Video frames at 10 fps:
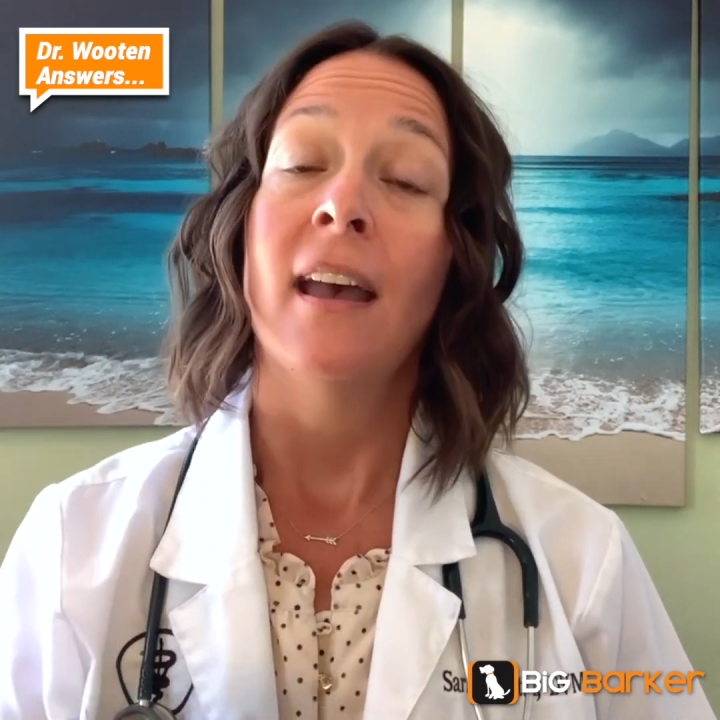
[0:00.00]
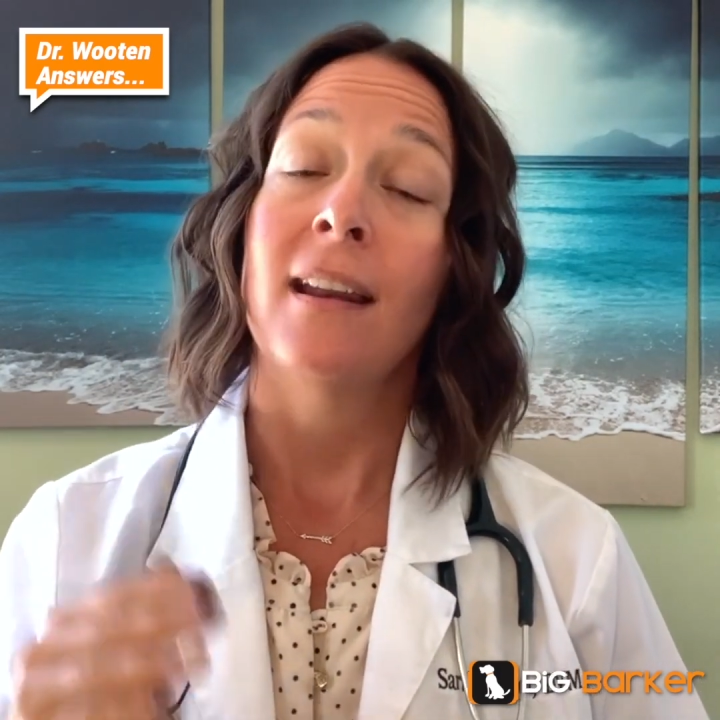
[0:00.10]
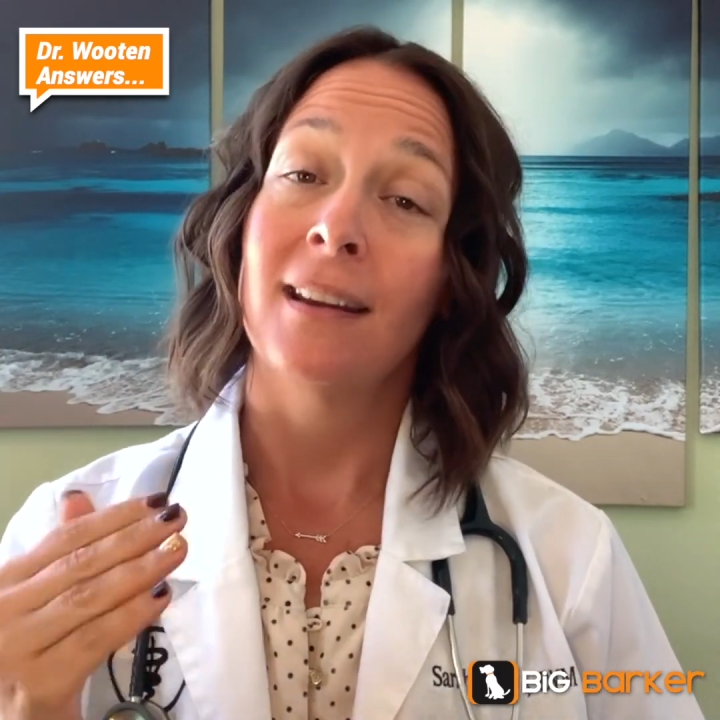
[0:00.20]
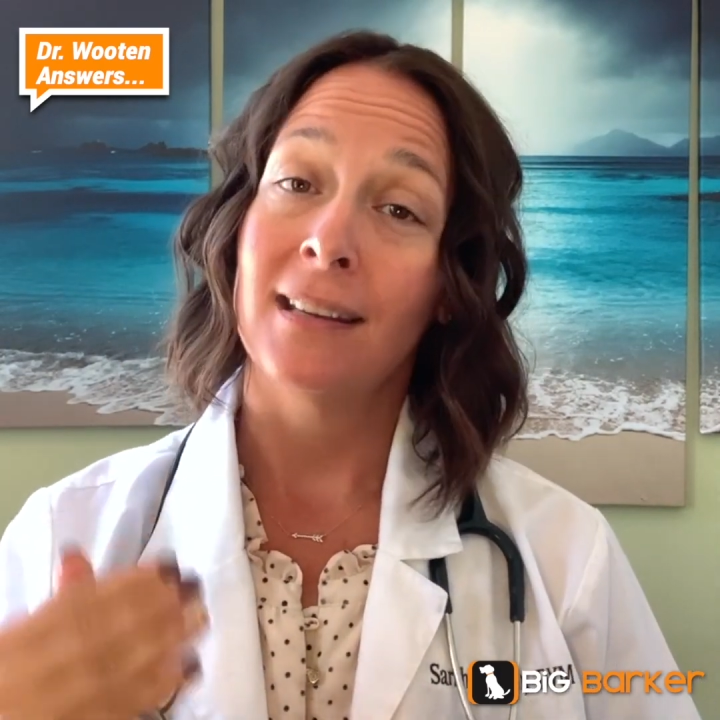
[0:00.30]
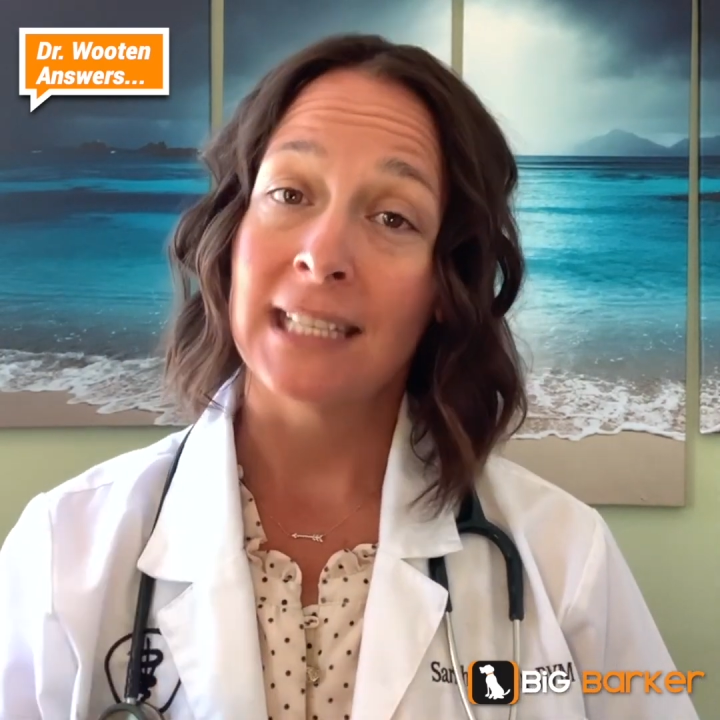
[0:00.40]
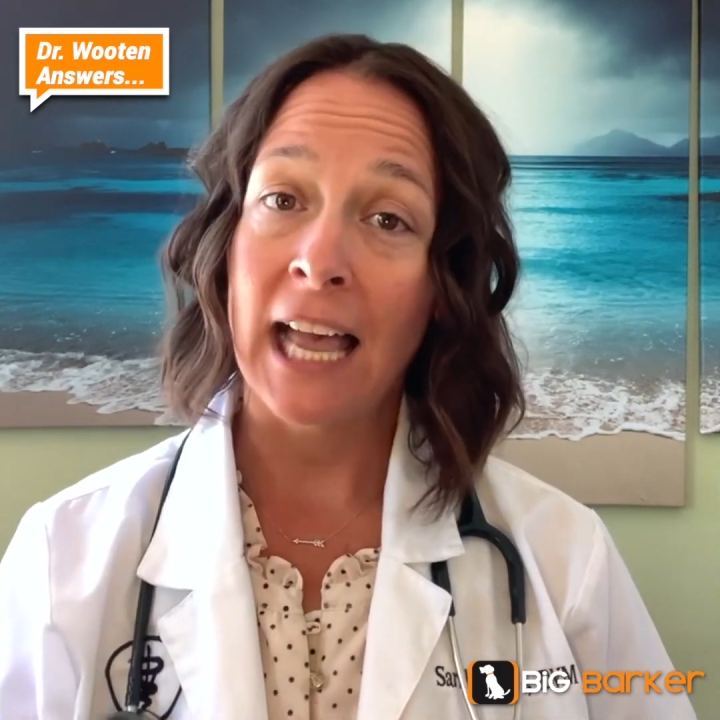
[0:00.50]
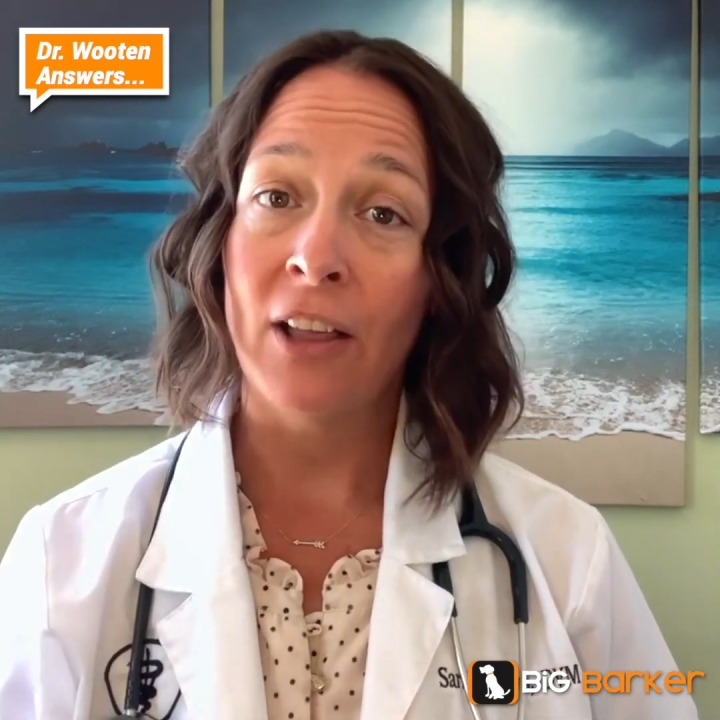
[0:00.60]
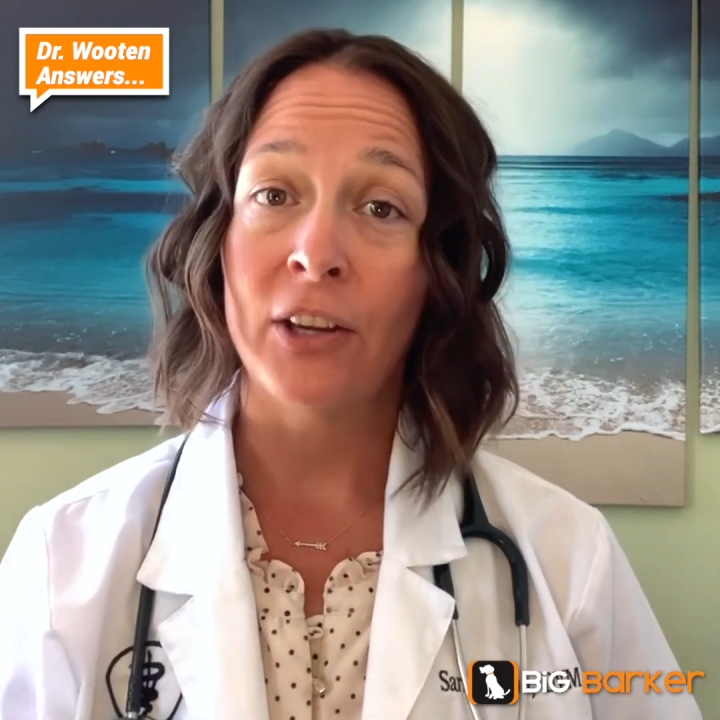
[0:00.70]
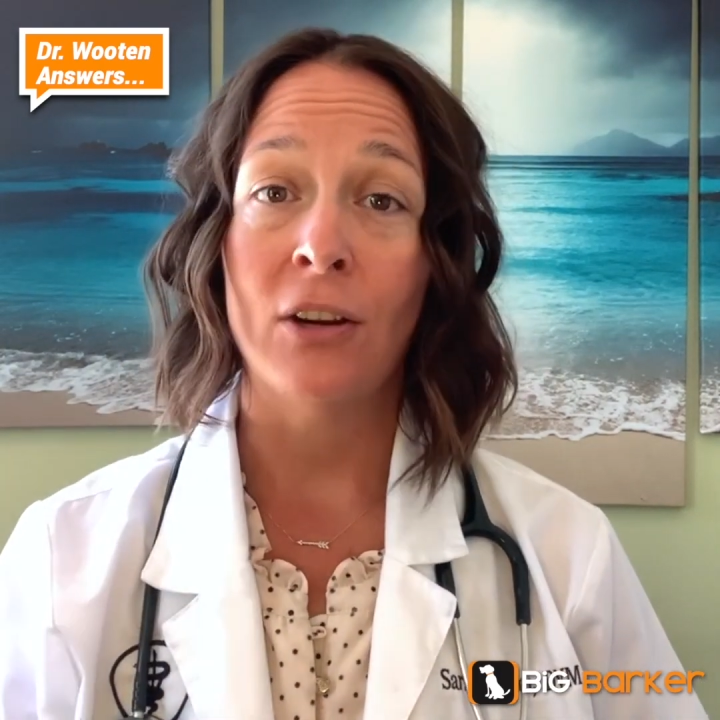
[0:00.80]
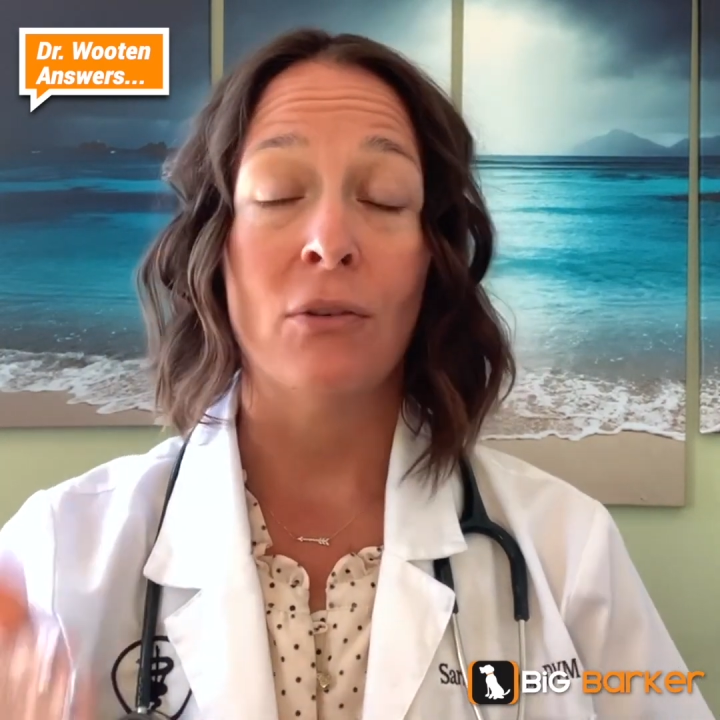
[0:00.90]
And I can
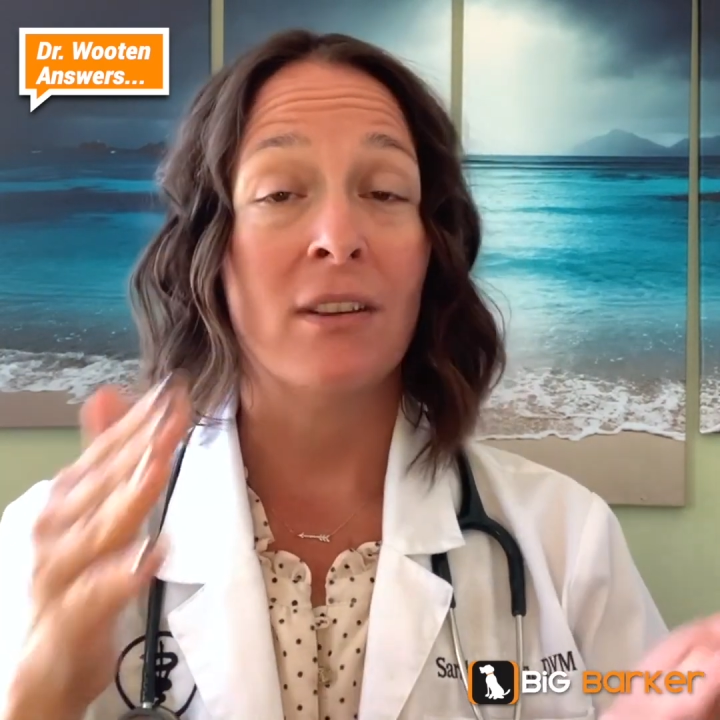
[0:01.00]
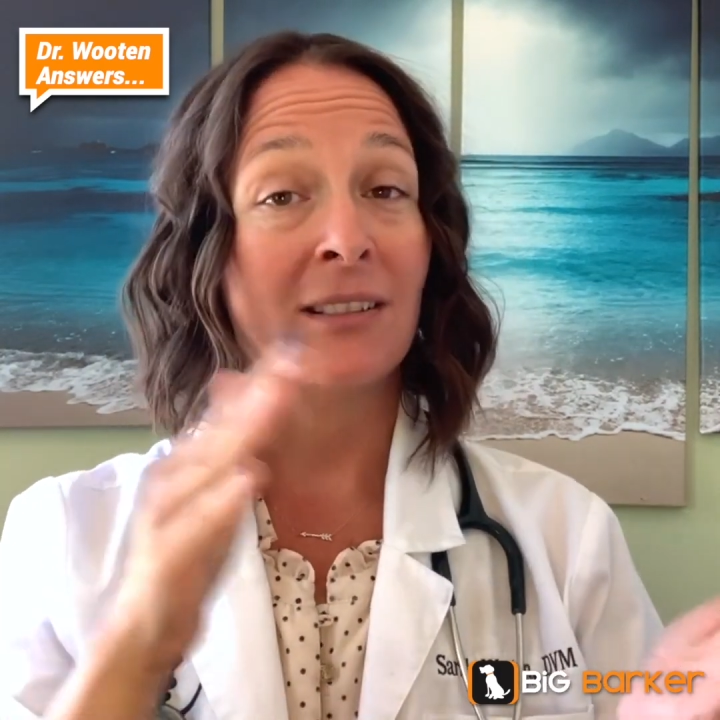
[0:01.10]
tell you the